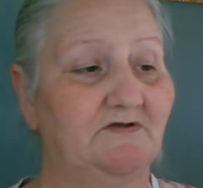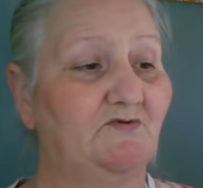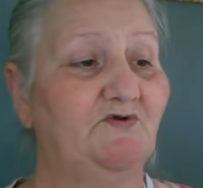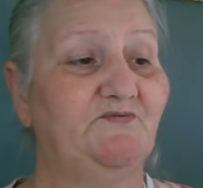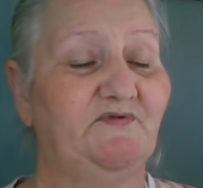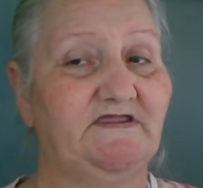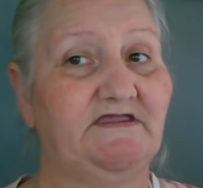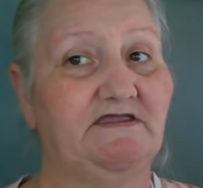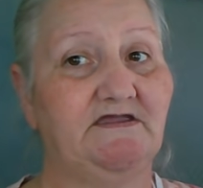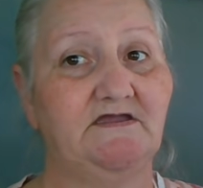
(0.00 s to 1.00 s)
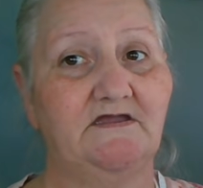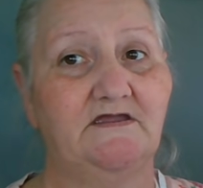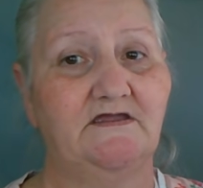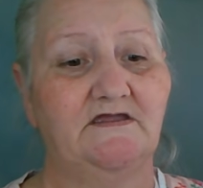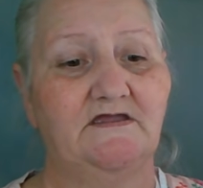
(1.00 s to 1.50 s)
would be
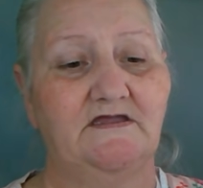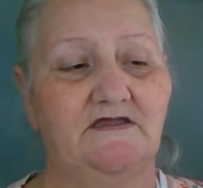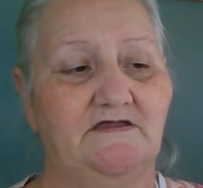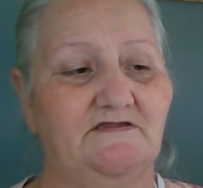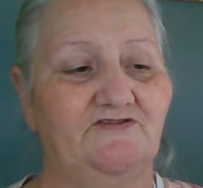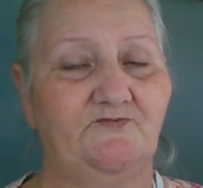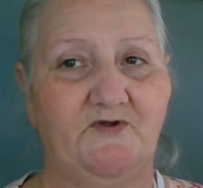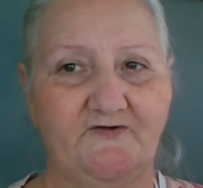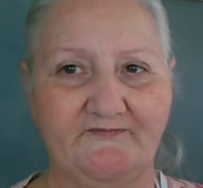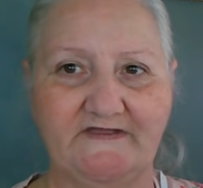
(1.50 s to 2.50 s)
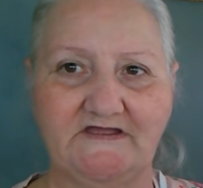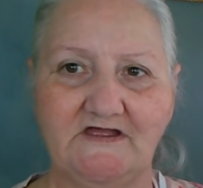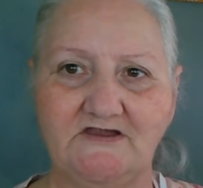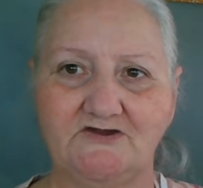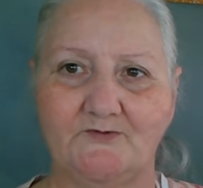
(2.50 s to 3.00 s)
the perfect
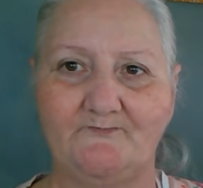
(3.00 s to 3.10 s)
color.